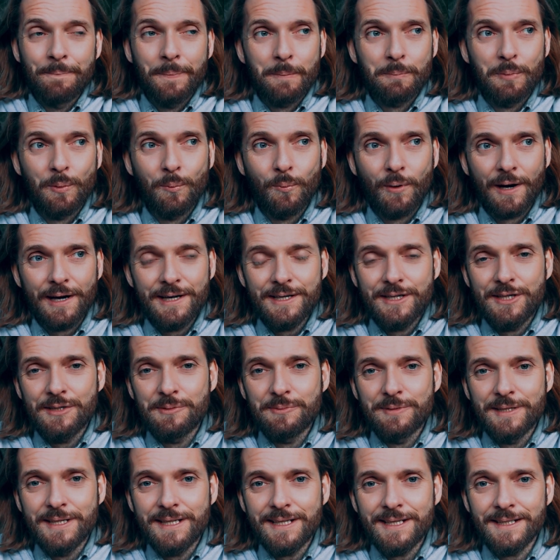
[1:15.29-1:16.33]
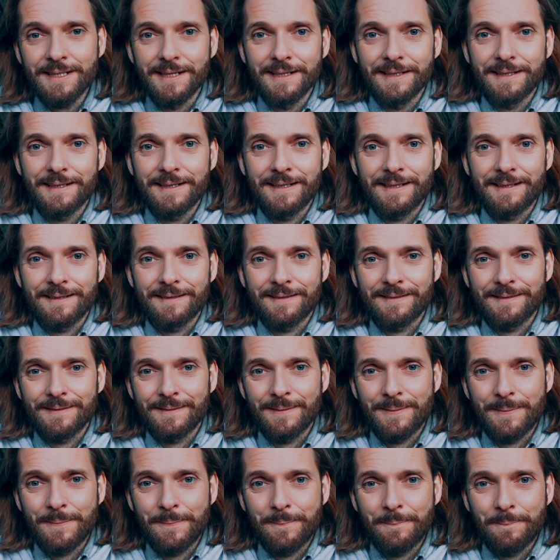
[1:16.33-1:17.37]
But why do you need it
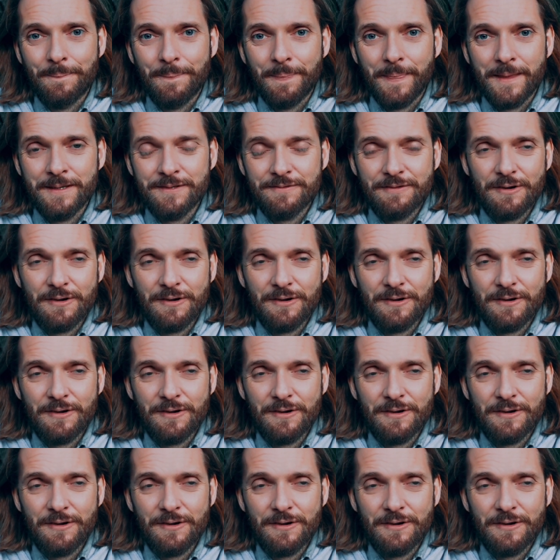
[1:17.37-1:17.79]
is